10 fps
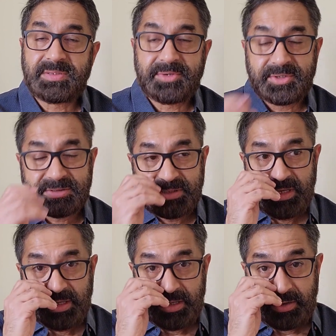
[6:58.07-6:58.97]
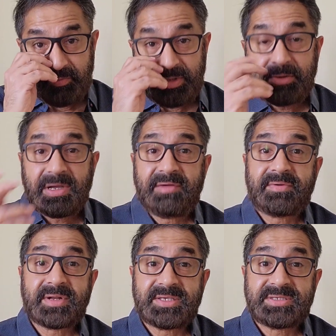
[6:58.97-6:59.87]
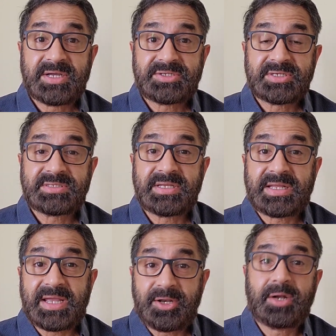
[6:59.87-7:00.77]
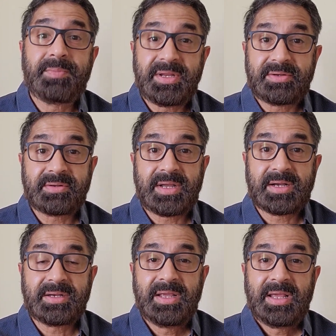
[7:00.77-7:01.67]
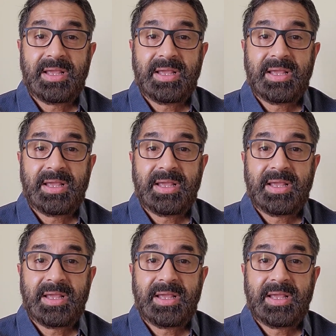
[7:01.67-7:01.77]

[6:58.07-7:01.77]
Because when you have transactions that cannot be tracked,